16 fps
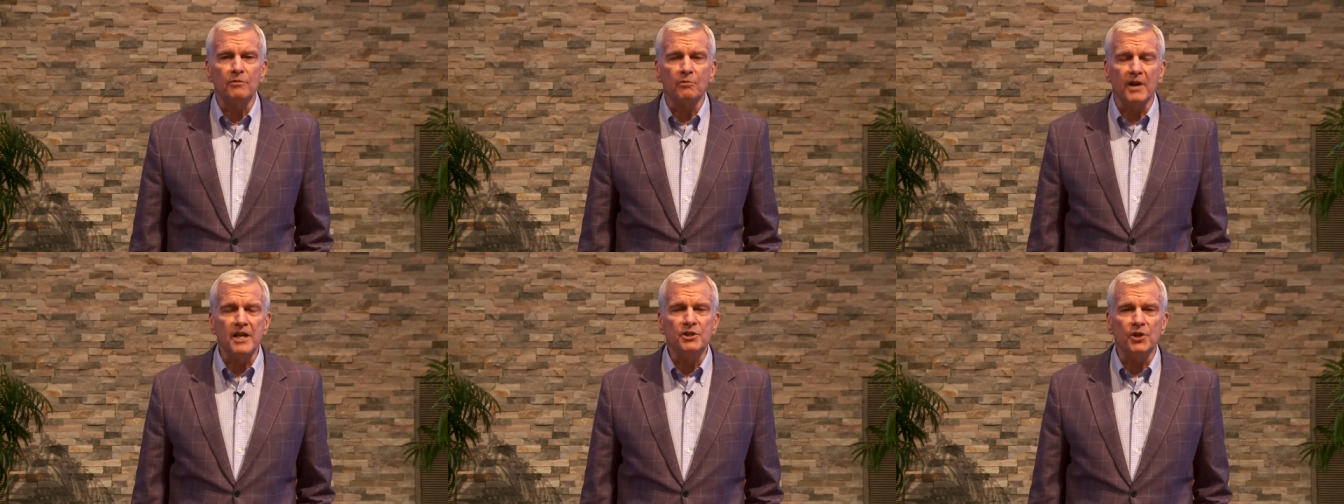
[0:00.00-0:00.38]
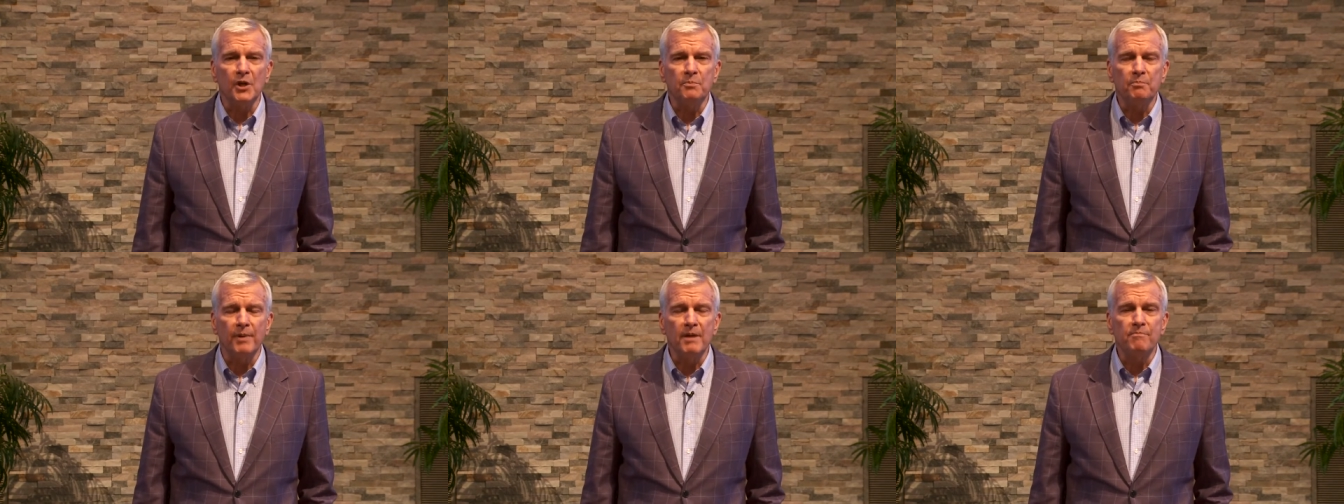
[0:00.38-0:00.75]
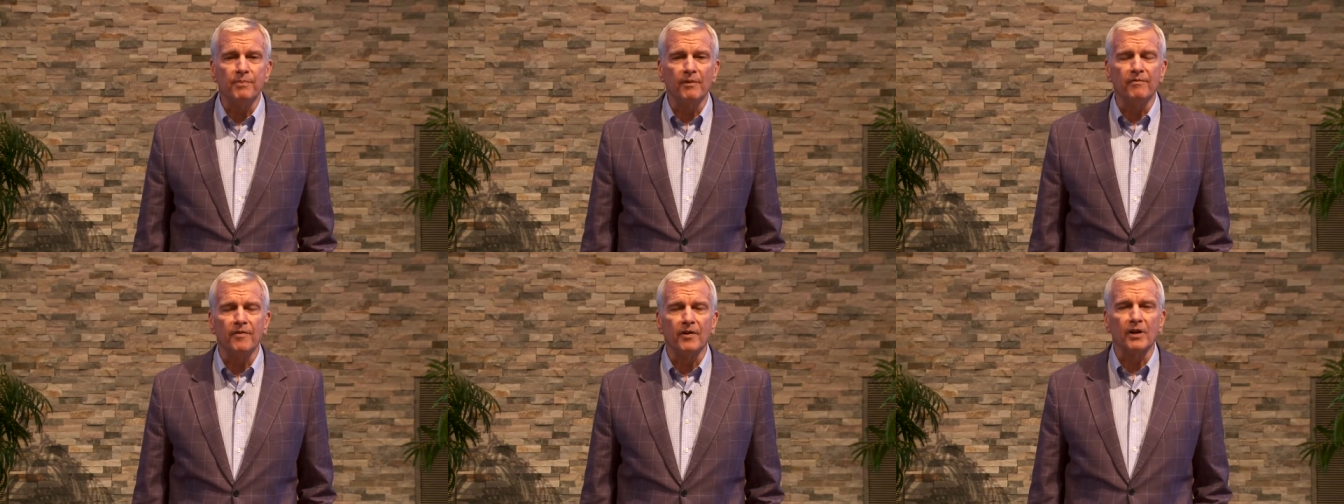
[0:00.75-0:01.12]
reaching
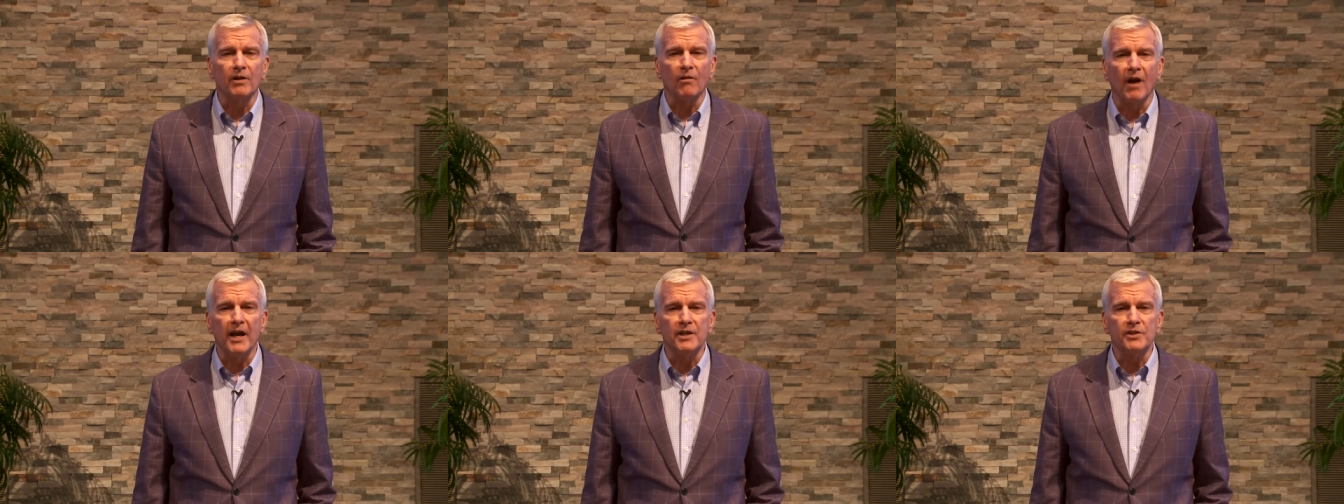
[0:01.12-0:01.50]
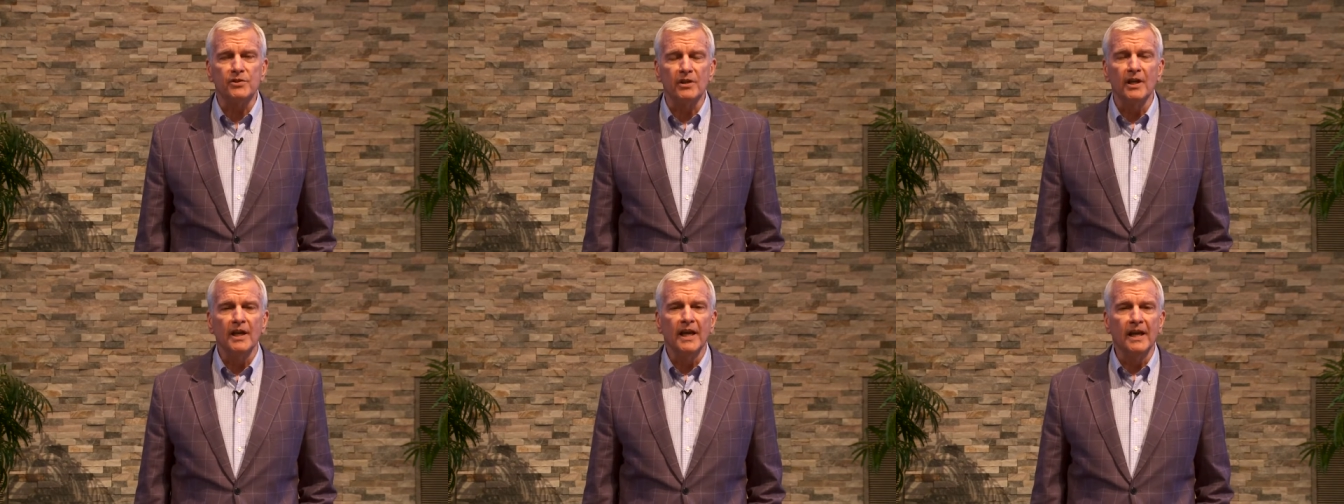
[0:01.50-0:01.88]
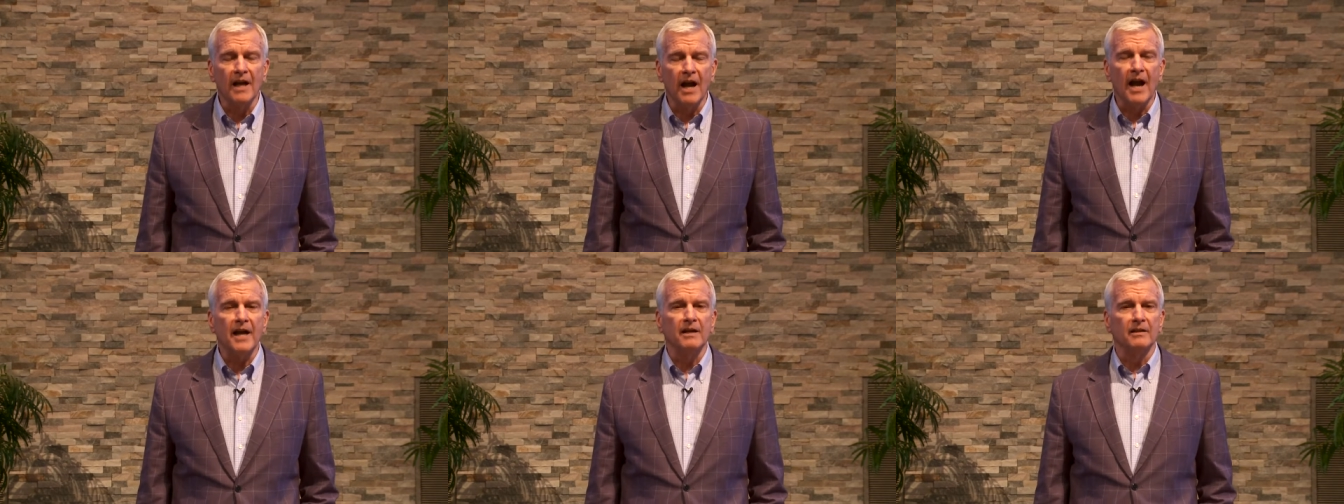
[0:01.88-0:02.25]
people for Christ in
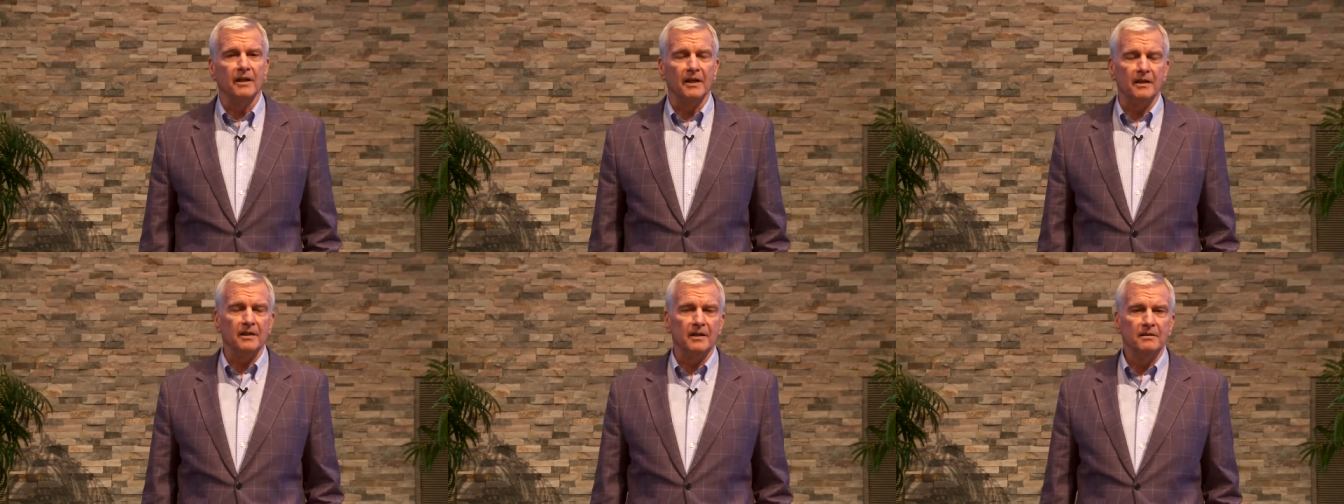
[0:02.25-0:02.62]
Ireland.